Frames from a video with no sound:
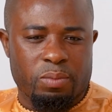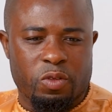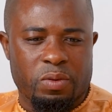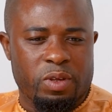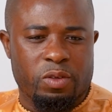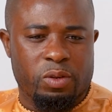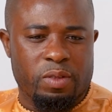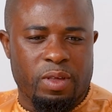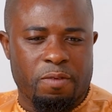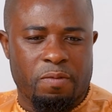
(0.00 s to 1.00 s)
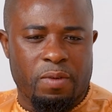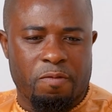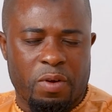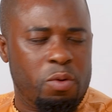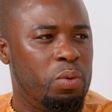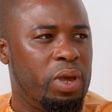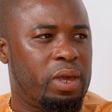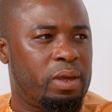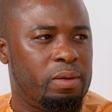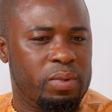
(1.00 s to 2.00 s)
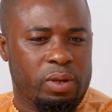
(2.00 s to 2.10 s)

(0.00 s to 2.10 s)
most of the institutions are very weak